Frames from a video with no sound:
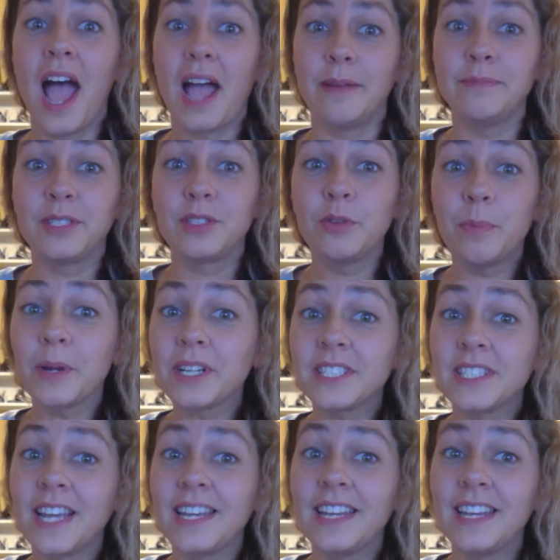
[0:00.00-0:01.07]
I'm super
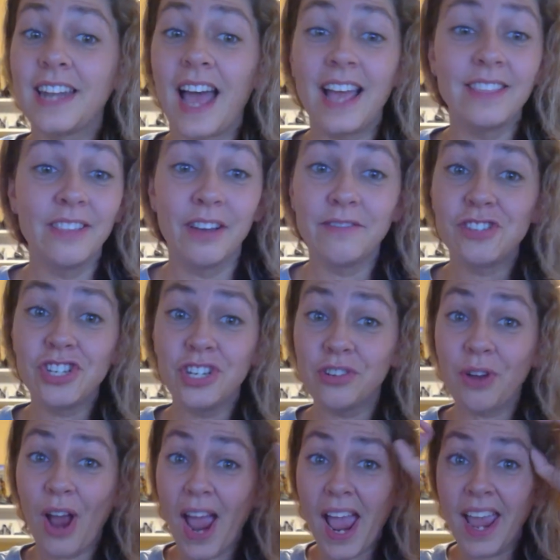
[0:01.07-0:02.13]
excited. I love Jean
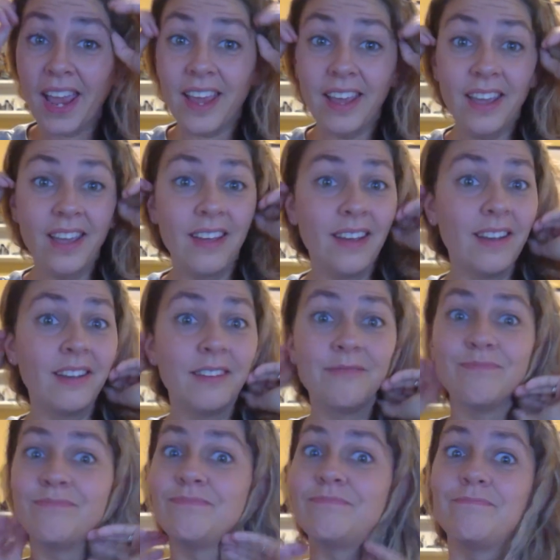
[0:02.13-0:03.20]
Grey.
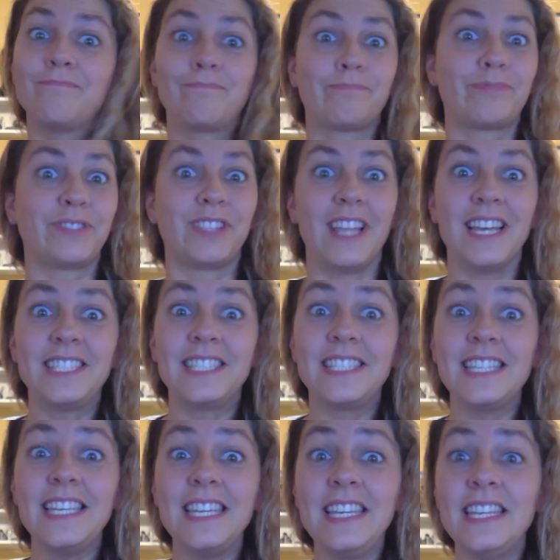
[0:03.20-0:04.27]
Let's
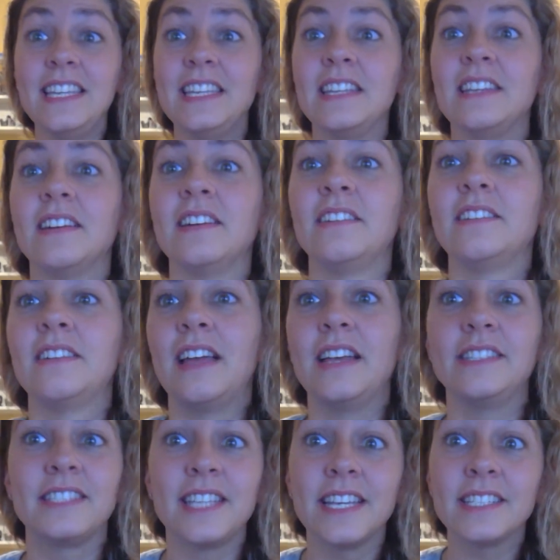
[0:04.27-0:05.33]
see.
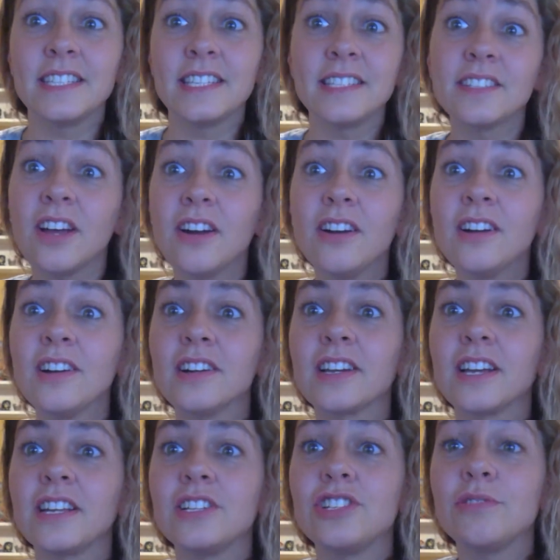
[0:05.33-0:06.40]
And Sansa Stark.
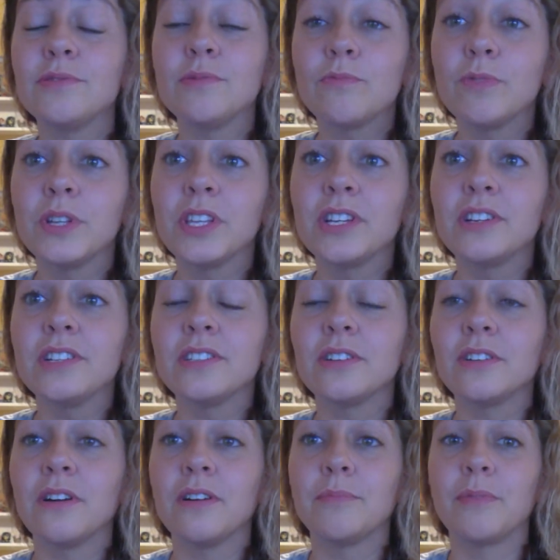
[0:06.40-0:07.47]
And she was really good as
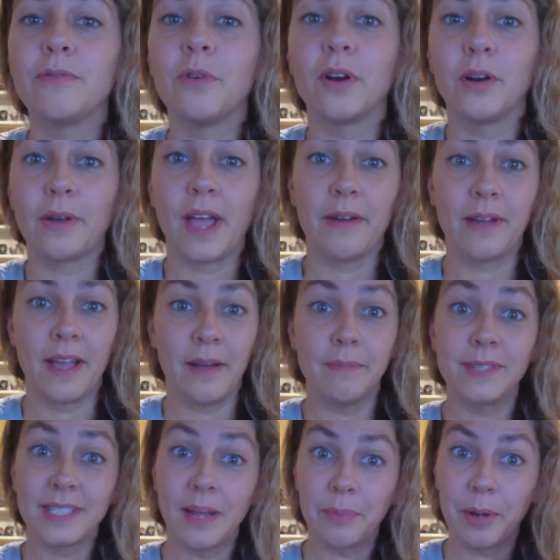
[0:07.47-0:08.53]
her before. Okay, okay. I'm going
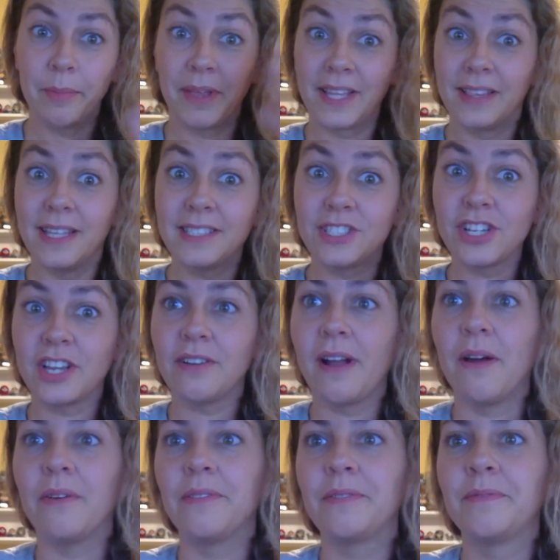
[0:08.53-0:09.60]
to stop rambling. Let's check her
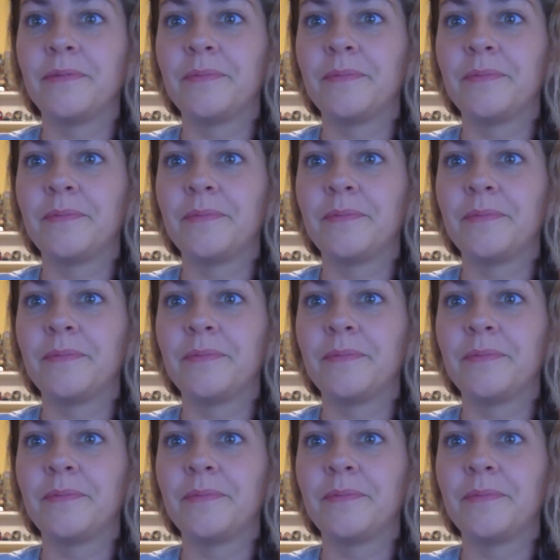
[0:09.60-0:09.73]
out.